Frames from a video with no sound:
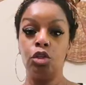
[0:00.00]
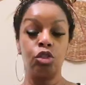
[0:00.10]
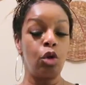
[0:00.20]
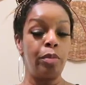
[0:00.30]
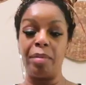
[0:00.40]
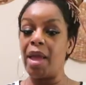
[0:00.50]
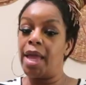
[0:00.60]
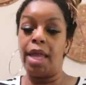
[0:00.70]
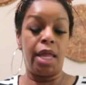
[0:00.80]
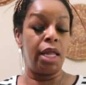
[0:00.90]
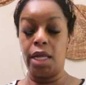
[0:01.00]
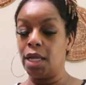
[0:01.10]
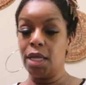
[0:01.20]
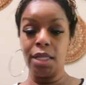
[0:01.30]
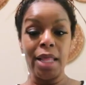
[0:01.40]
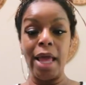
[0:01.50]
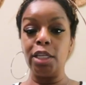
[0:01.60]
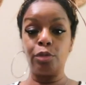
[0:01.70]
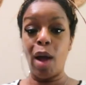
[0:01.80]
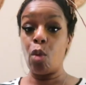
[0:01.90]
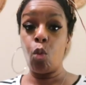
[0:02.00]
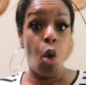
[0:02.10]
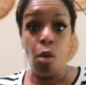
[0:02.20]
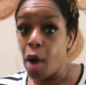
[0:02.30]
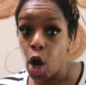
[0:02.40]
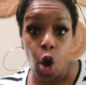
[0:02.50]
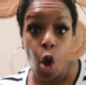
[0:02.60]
So, baby, that is my Walmart